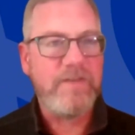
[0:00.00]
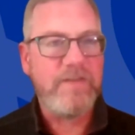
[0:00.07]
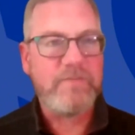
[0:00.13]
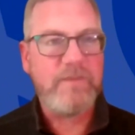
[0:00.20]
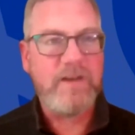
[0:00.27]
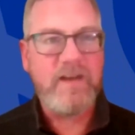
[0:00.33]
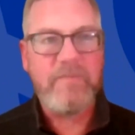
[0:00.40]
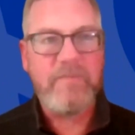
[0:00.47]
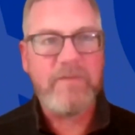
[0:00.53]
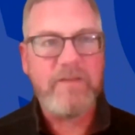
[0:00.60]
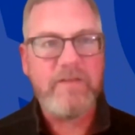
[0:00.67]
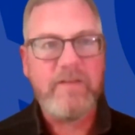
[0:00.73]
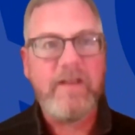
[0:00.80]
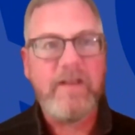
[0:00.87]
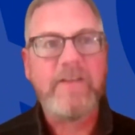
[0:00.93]
this may not be
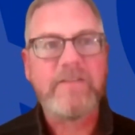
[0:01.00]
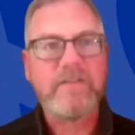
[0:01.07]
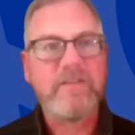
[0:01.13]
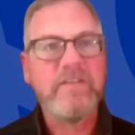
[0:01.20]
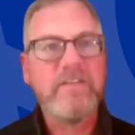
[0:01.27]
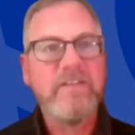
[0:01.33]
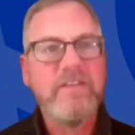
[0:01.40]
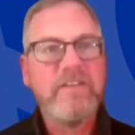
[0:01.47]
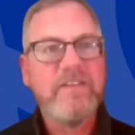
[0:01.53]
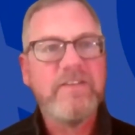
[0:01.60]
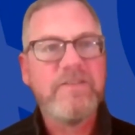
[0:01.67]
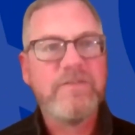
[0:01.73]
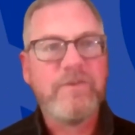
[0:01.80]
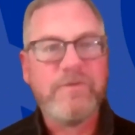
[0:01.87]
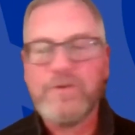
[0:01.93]
their last
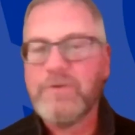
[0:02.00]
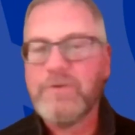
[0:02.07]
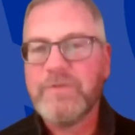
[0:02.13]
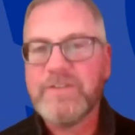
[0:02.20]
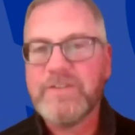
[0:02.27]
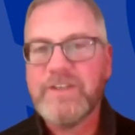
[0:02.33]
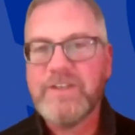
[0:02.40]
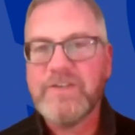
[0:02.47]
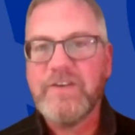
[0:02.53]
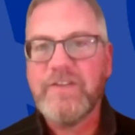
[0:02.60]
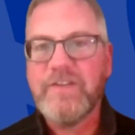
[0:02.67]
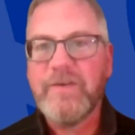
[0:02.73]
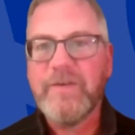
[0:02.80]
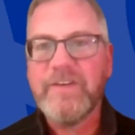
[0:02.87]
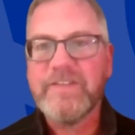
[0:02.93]
surgical procedure on
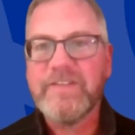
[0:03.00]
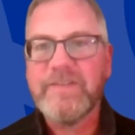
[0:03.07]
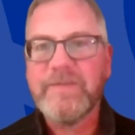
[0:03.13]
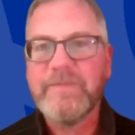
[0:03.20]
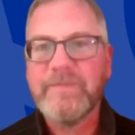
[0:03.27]
their wrist.